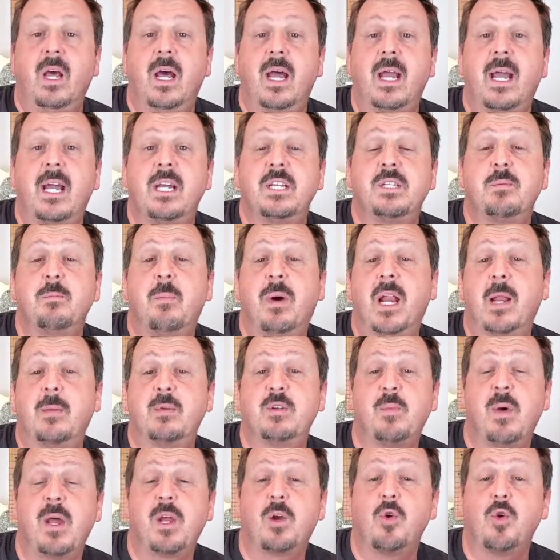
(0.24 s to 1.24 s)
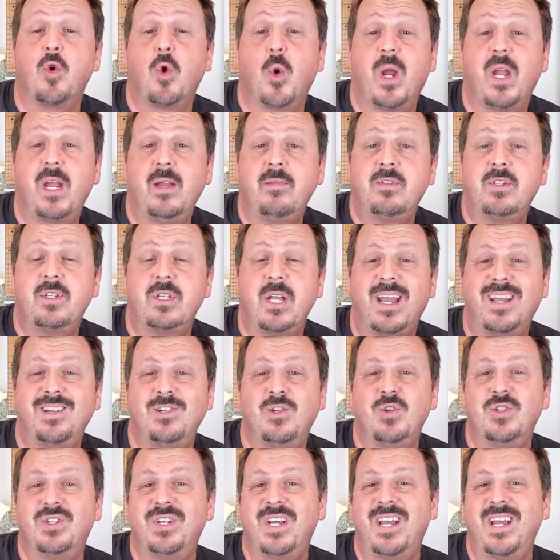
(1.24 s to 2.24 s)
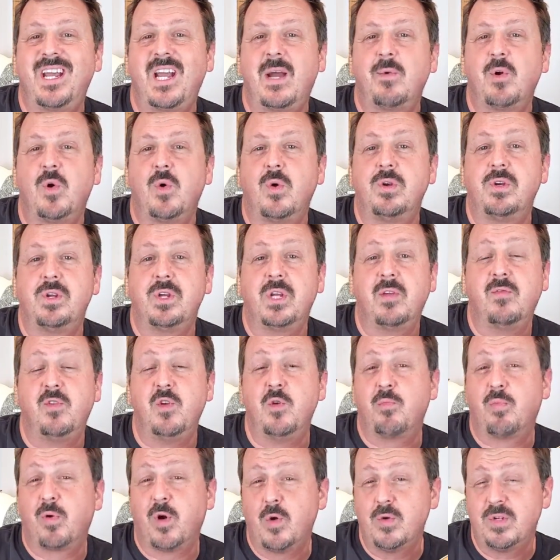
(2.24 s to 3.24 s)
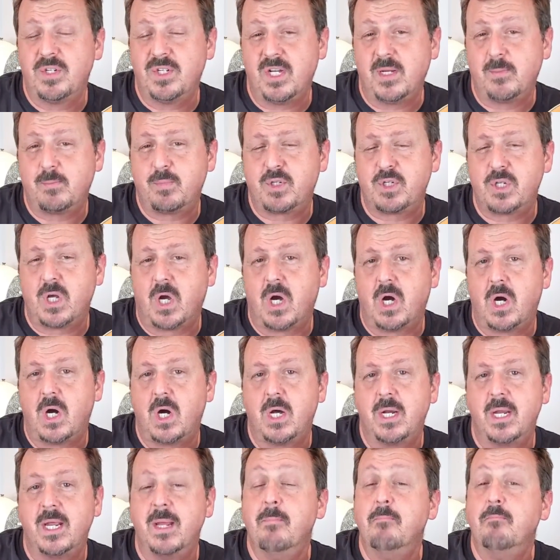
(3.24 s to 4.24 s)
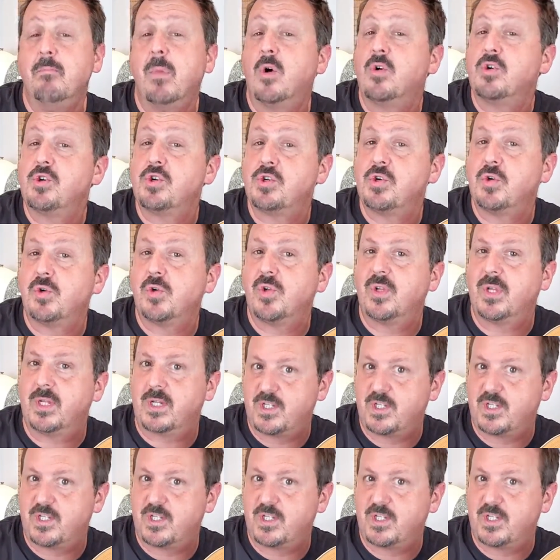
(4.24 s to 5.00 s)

Hi guys, my name is Michael Graves, and today I'm going to give you pro tips on emotional